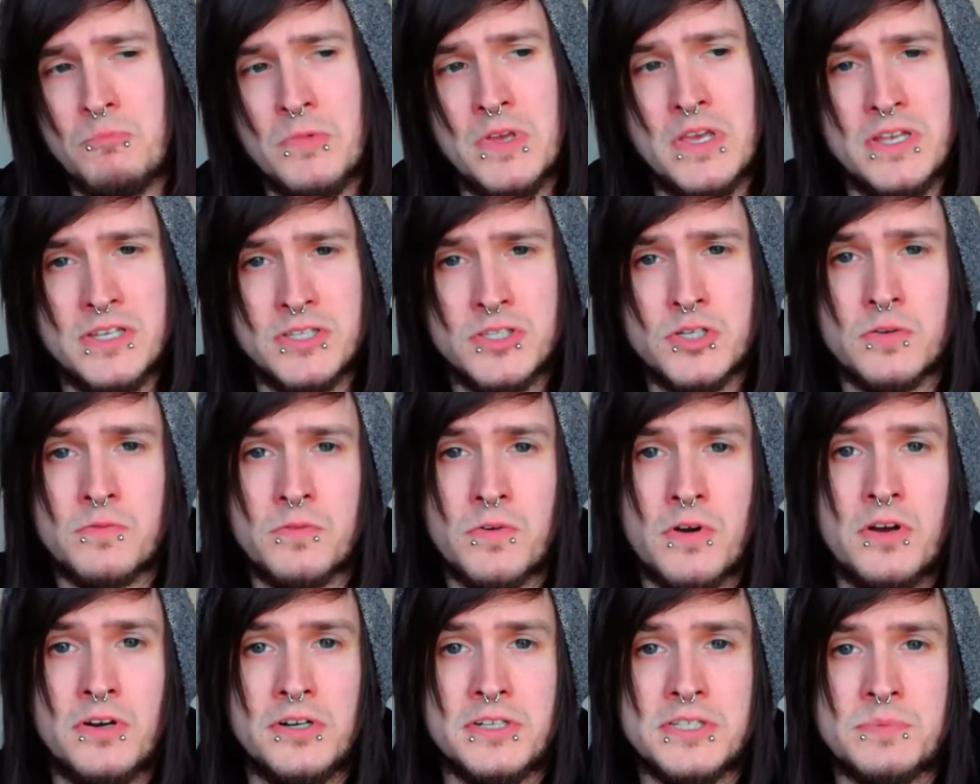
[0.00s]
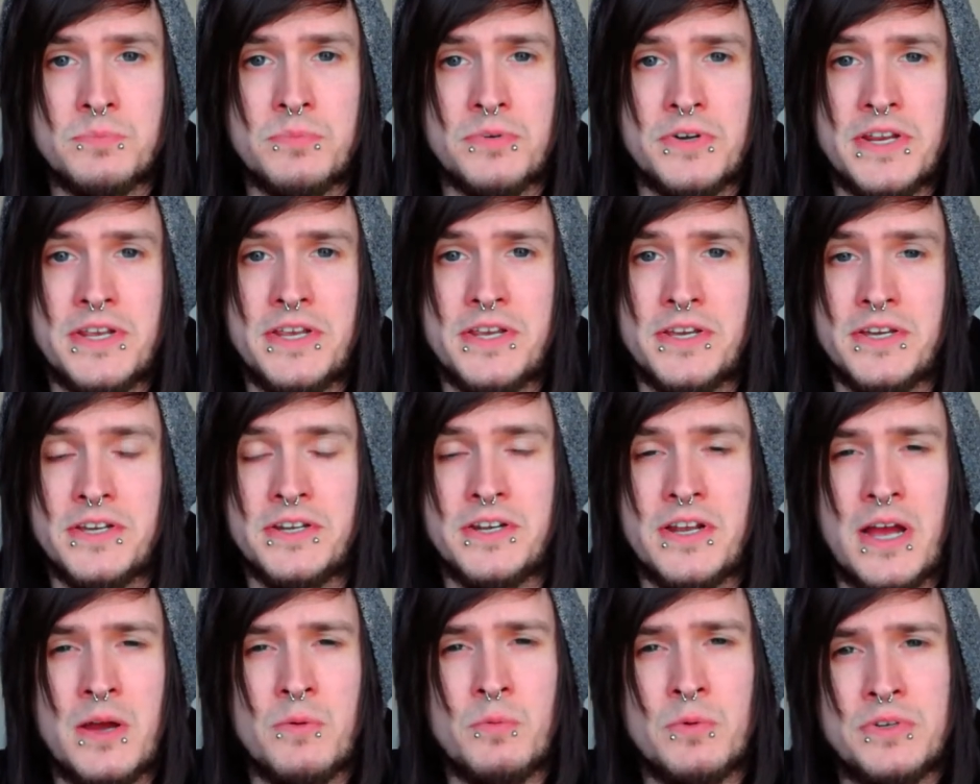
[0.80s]
it's pretty
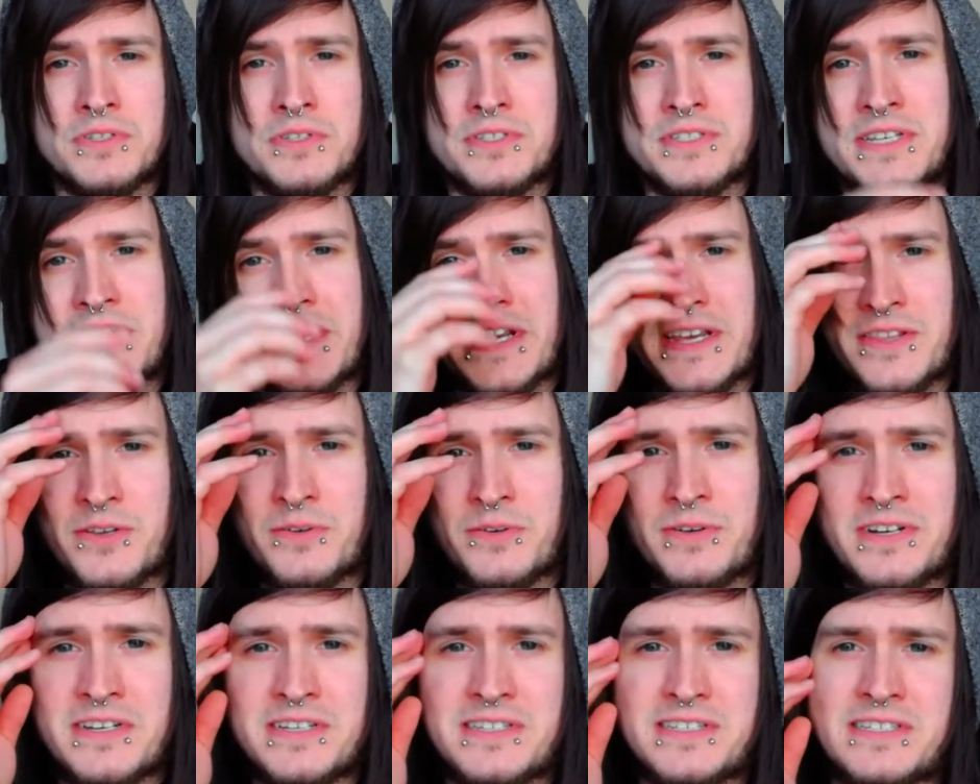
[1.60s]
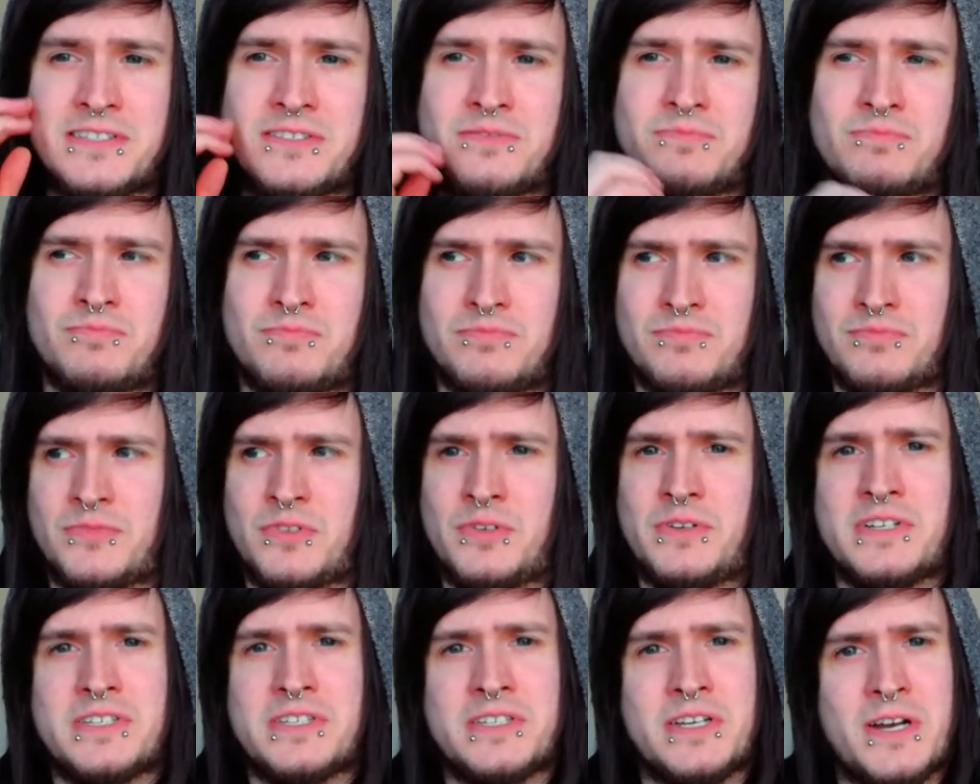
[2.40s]
good. I will say there is
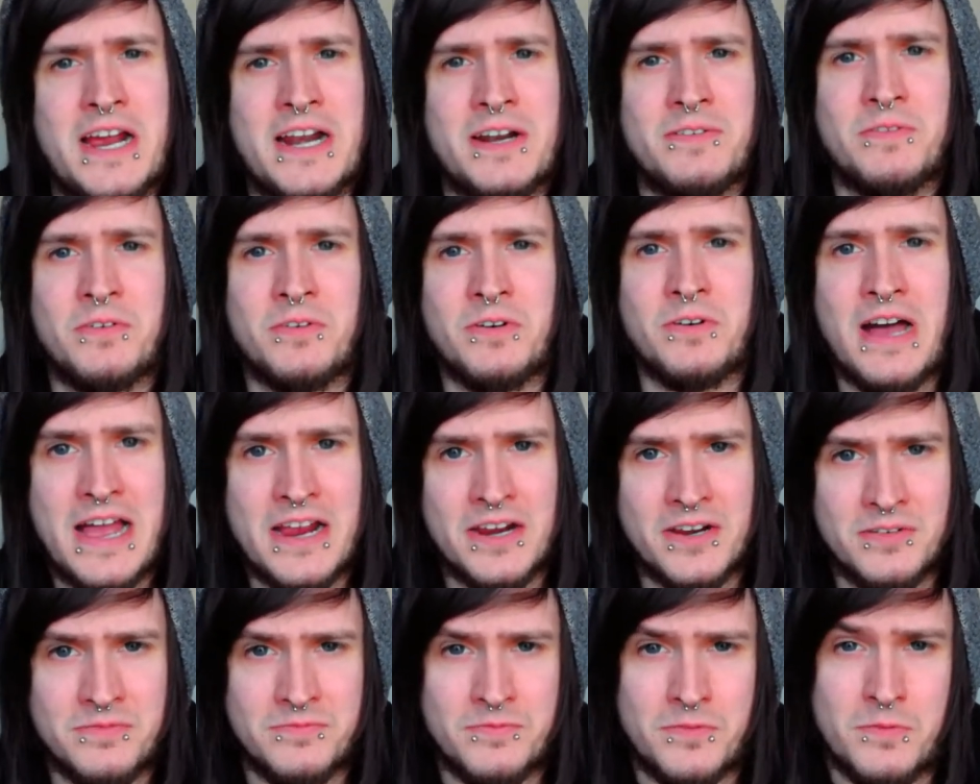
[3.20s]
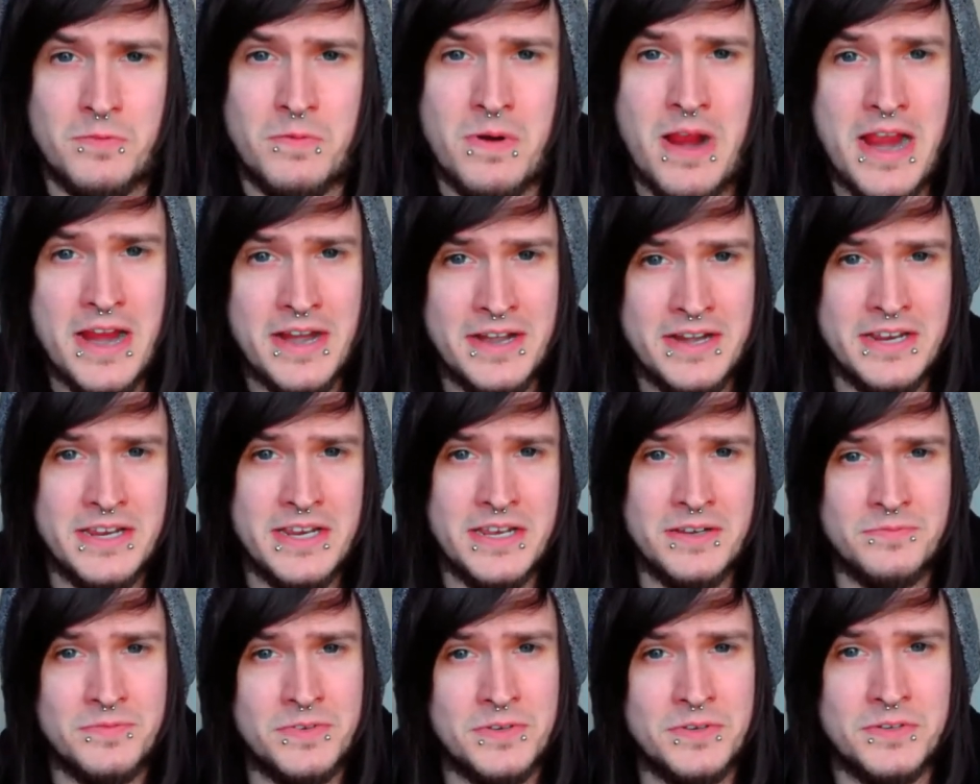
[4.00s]
kind of a lack of variety,
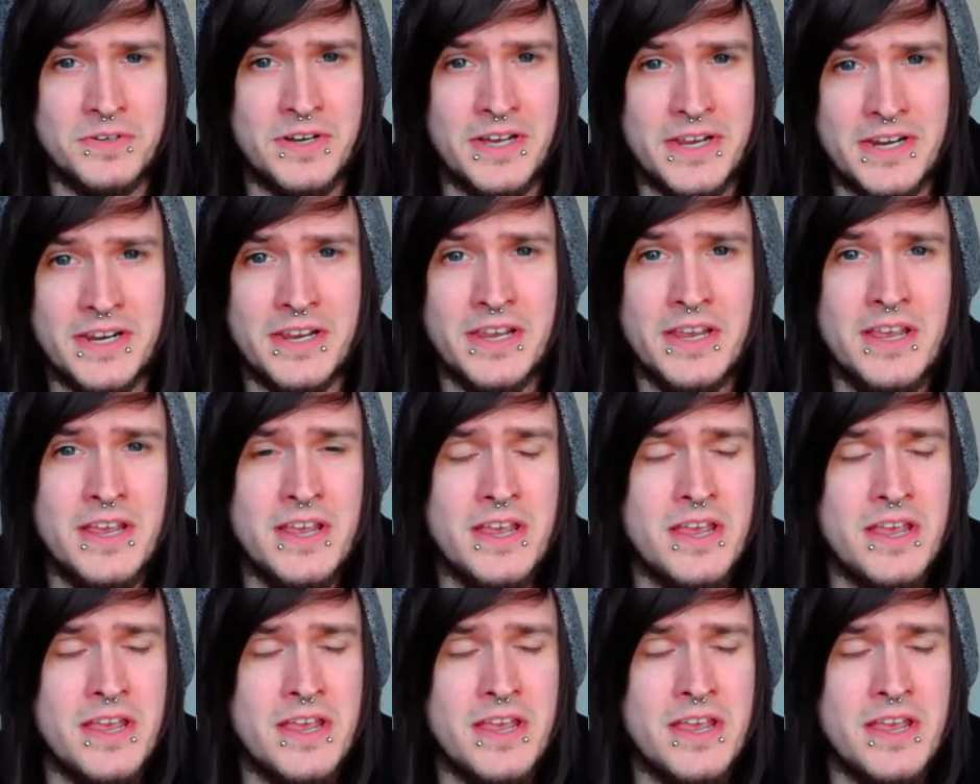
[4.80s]
I feel like.